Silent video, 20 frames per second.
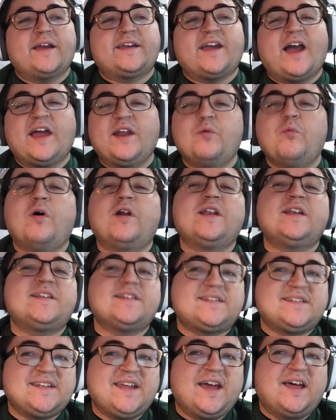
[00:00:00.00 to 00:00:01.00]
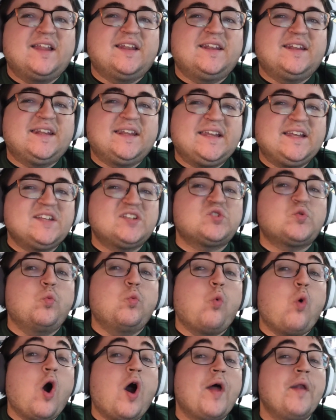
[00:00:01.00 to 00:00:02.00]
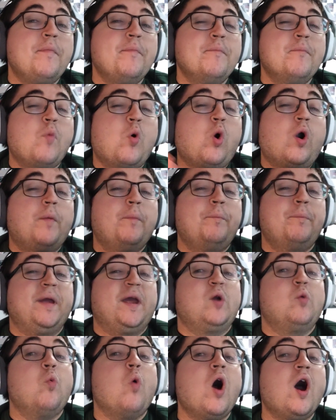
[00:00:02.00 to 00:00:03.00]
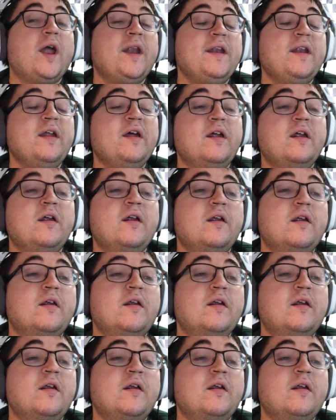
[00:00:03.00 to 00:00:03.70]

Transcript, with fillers: I kind of wanted to see at least one more big one